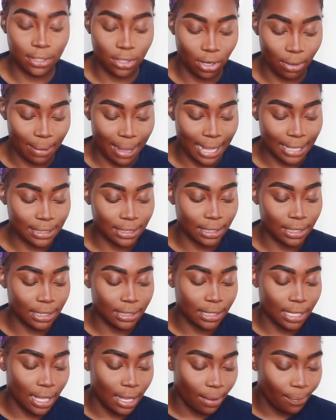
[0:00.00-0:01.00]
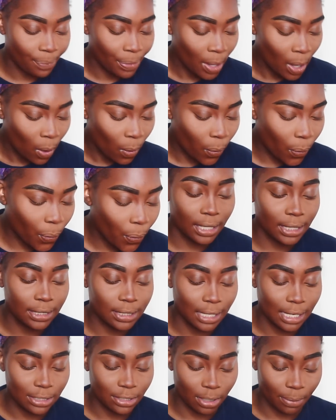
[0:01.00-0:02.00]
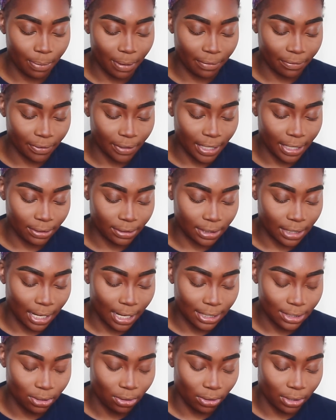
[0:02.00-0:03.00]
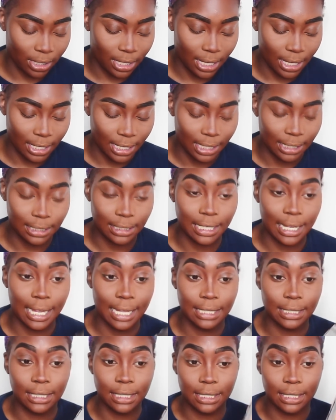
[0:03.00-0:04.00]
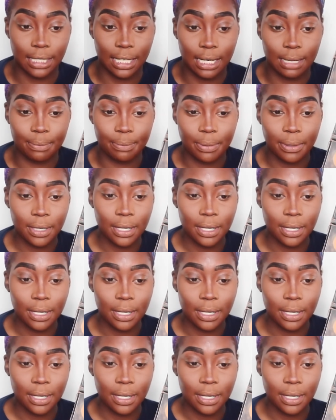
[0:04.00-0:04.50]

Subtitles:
So I'm actually gonna take Anastasia Beverly Hills Contour Kit in Tan to Deep.